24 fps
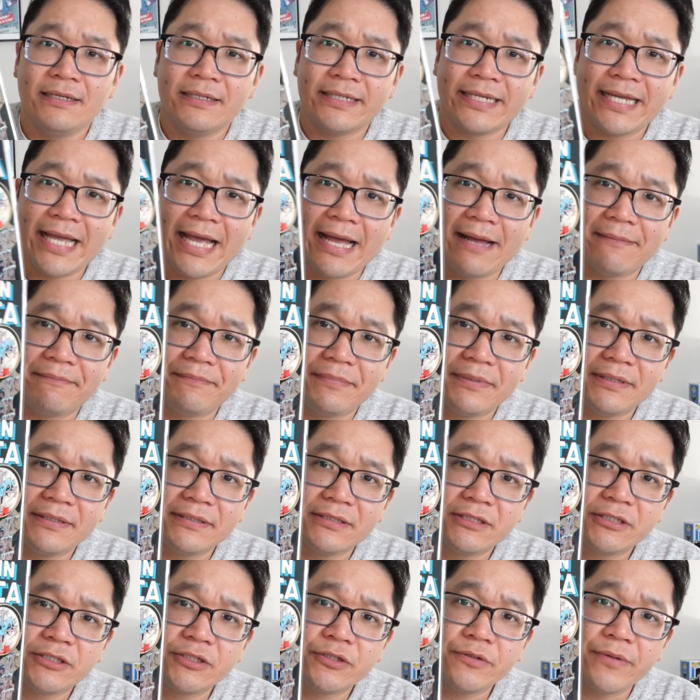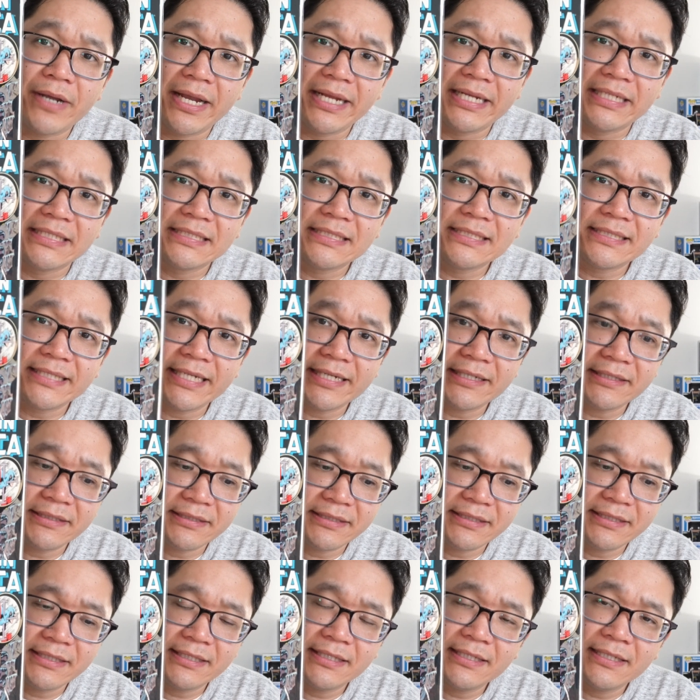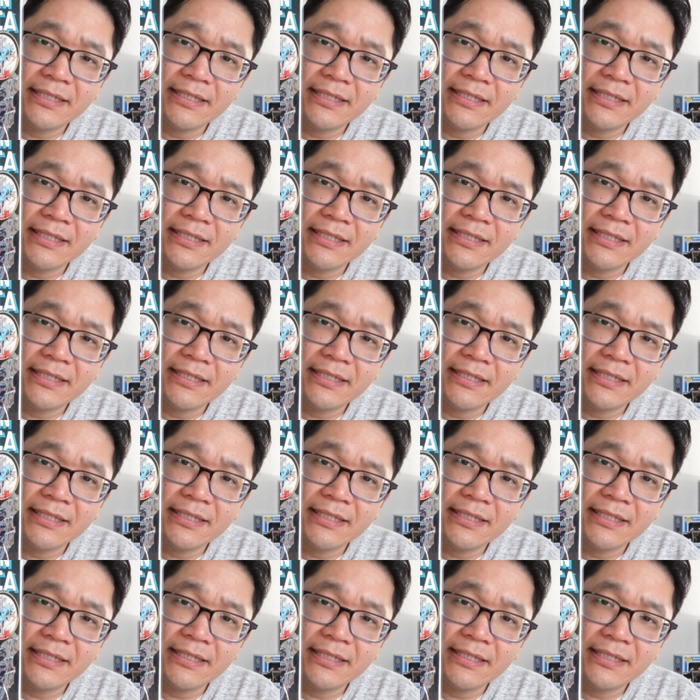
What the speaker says: Cap 286,